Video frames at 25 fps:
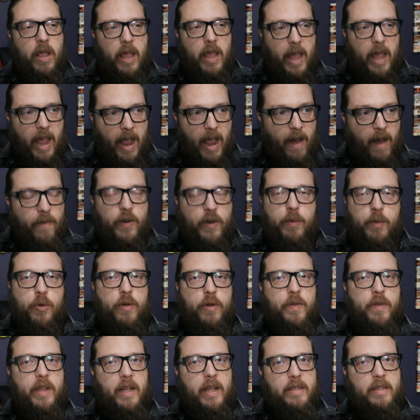Every
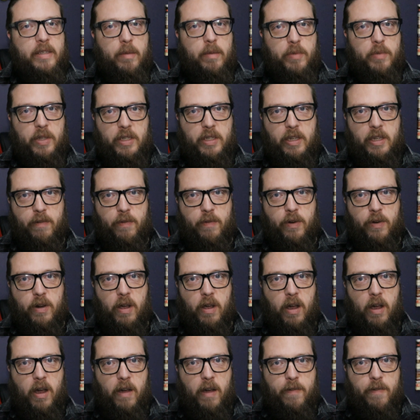movie had something different
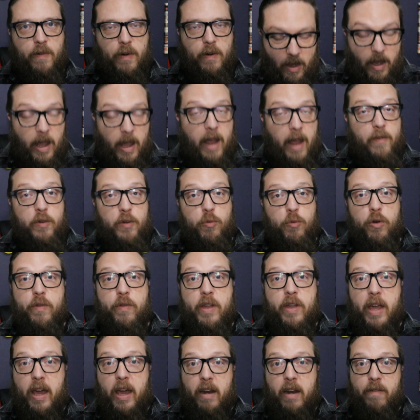to offer. Every
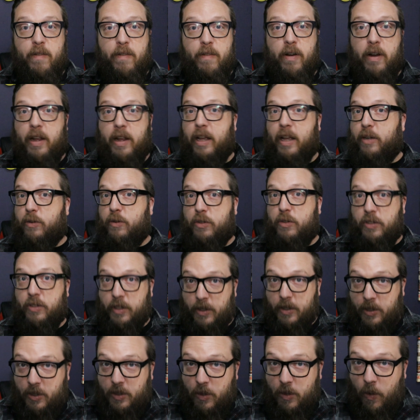movie had a very
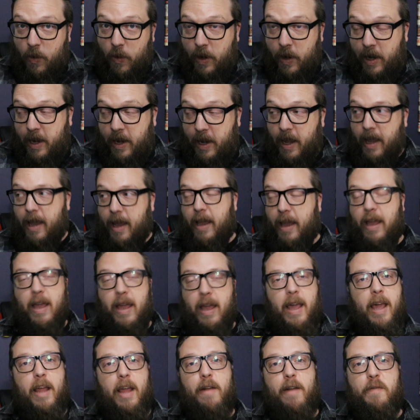interesting story.
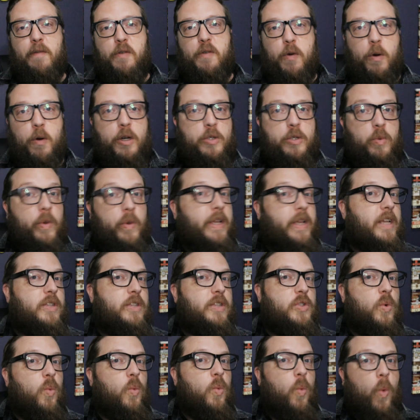And of course, we
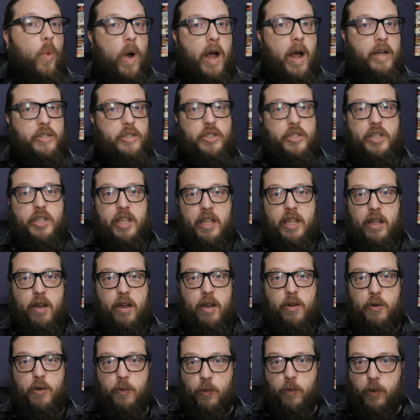get to watch
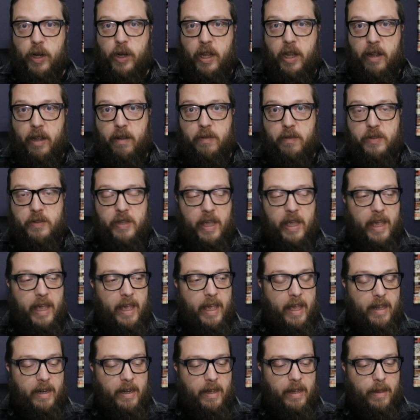Keanu Reeves
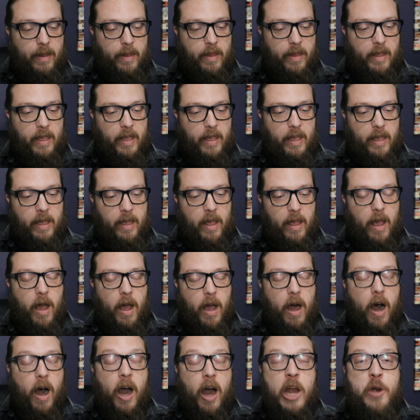and the
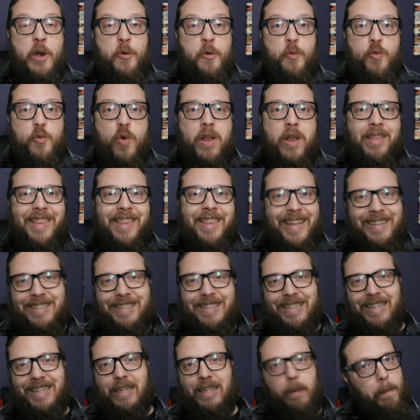
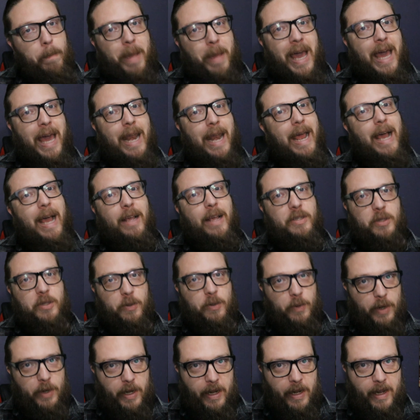unrelenting
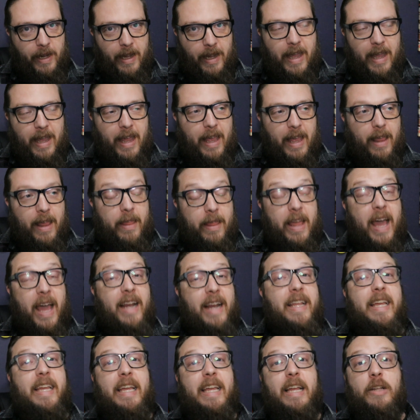badassery
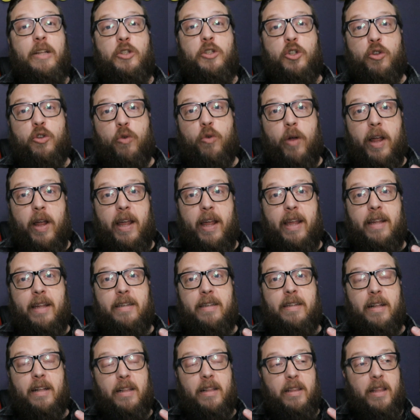that he
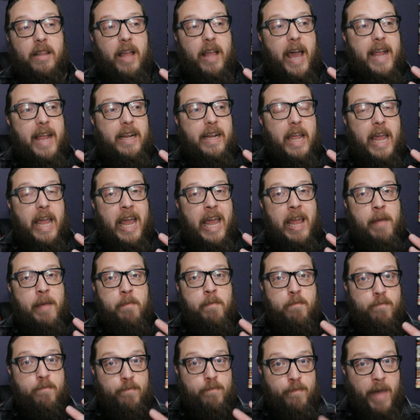trained like a
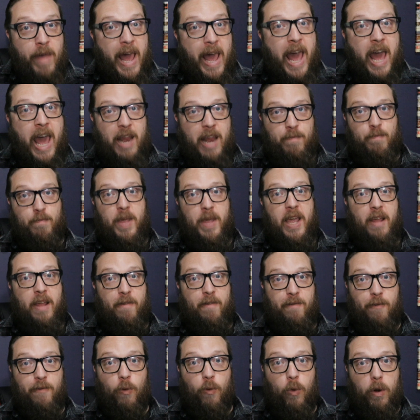madman
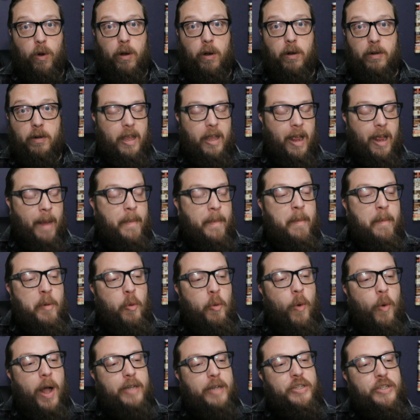for. I remember
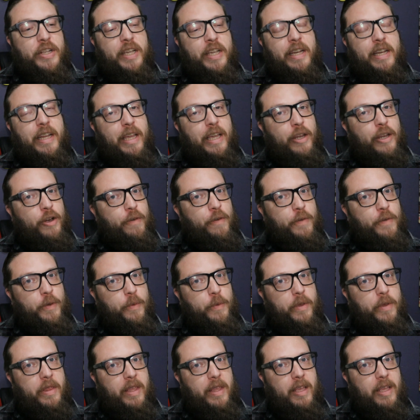watching an interview
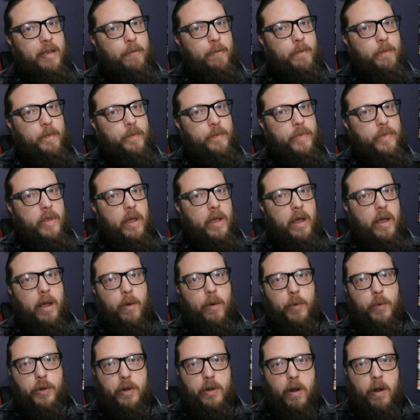with him
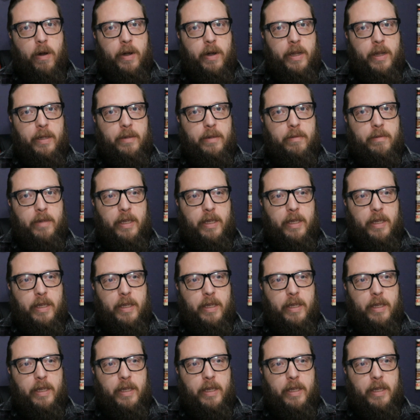regarding